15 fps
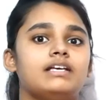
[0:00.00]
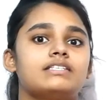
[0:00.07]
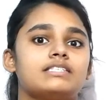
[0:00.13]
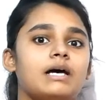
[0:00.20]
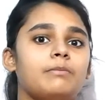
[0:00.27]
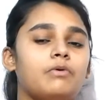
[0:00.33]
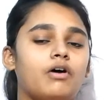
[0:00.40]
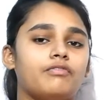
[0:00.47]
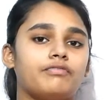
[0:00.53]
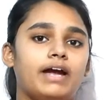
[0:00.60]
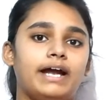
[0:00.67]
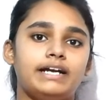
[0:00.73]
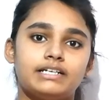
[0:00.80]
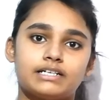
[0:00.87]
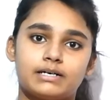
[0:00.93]
sum of
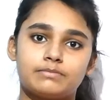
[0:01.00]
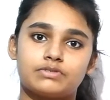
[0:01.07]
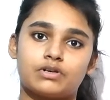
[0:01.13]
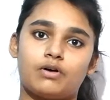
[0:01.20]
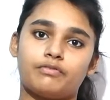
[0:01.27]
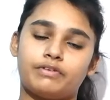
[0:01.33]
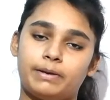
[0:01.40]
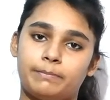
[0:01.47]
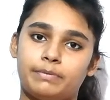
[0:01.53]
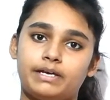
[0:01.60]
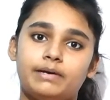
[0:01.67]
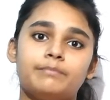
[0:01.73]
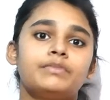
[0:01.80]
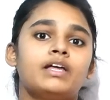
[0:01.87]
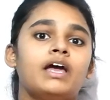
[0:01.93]
n terms of AP
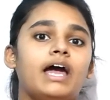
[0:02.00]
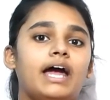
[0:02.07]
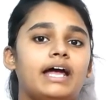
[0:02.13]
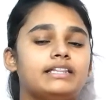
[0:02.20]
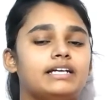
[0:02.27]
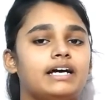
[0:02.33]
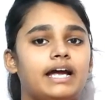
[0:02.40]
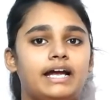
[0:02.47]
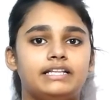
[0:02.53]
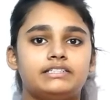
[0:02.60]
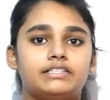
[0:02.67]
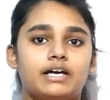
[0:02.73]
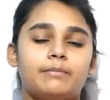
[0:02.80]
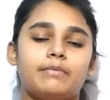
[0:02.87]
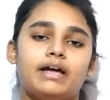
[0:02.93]
and the
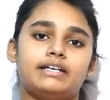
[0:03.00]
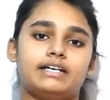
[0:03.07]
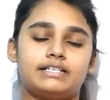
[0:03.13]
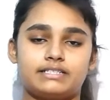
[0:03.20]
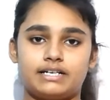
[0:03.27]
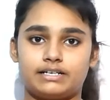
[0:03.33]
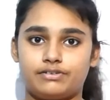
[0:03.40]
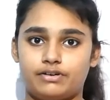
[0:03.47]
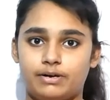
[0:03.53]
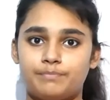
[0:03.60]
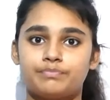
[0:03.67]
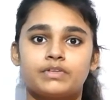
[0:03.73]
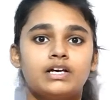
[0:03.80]
nth term and etc.